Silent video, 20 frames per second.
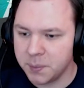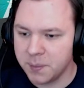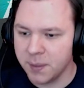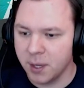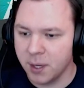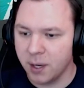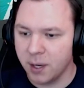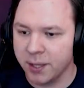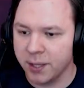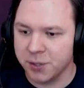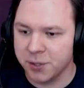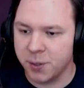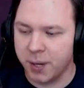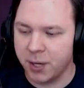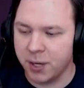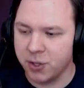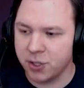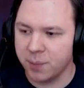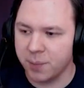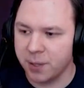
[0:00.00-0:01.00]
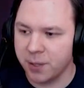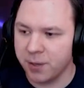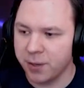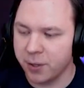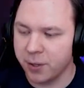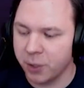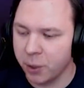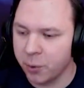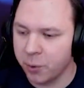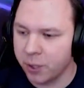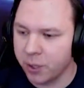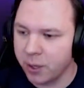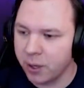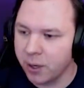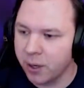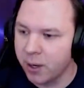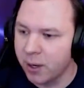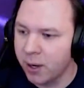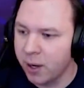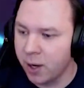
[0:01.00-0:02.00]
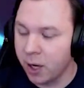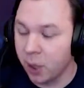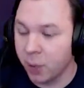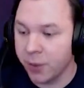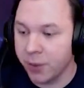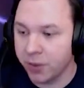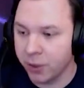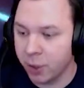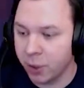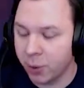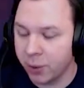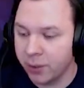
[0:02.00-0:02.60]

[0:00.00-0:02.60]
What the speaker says: Alright, ahead and jump into the loner. Or with the loner.